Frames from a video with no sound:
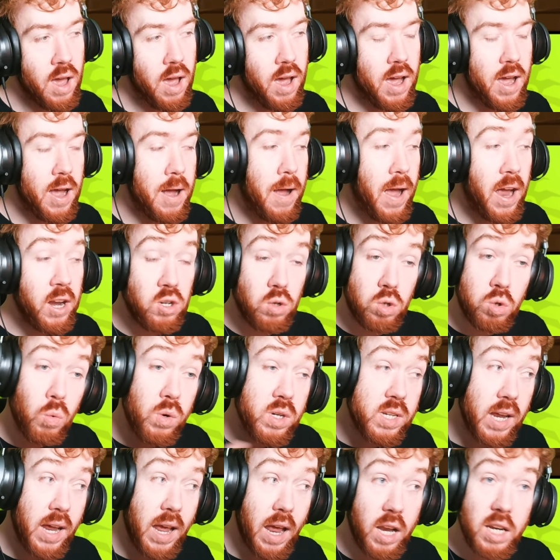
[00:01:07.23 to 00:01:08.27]
I
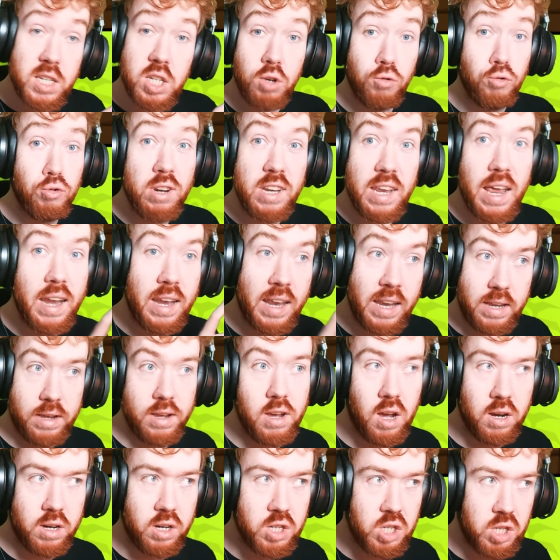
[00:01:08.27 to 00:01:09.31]
will say I actually really like
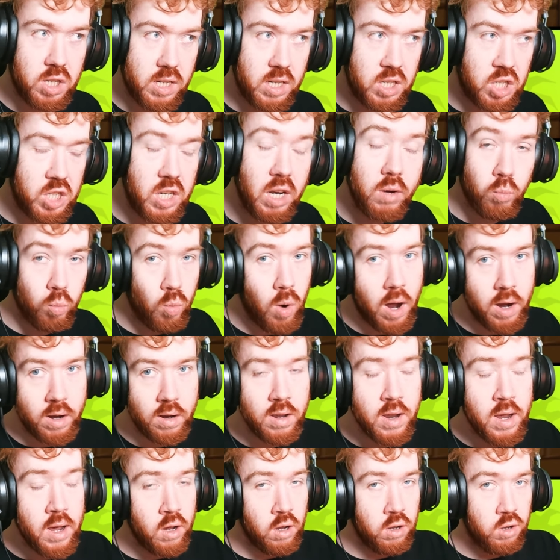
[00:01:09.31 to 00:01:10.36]
Lilia because she had
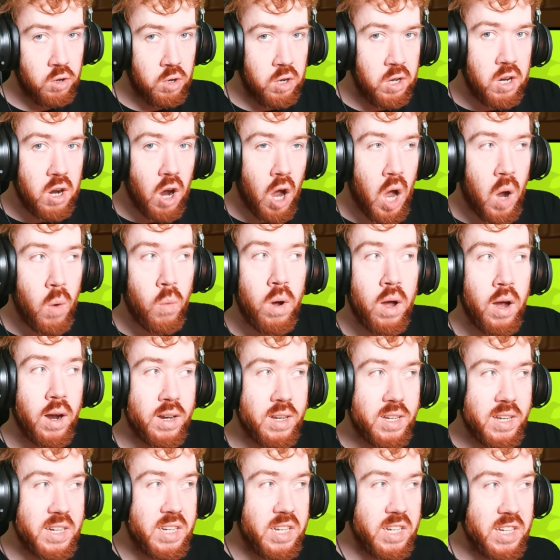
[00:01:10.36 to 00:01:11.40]
one unique
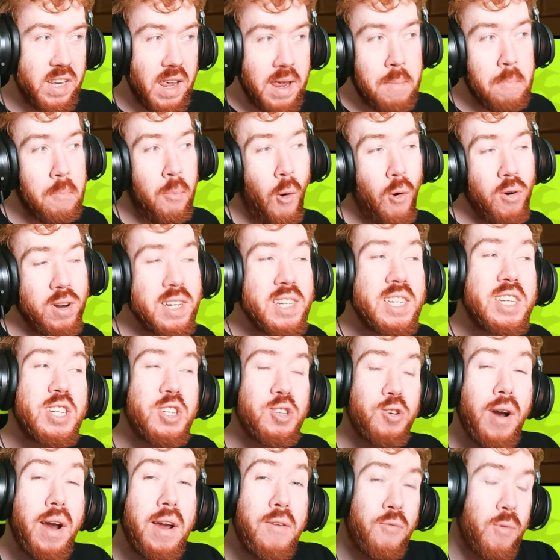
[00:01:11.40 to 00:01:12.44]
artwork. This is imported
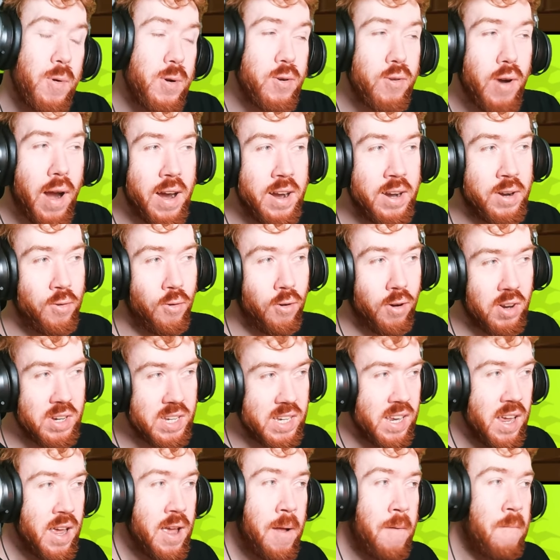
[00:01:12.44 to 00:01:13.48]
straight from Grand Cross.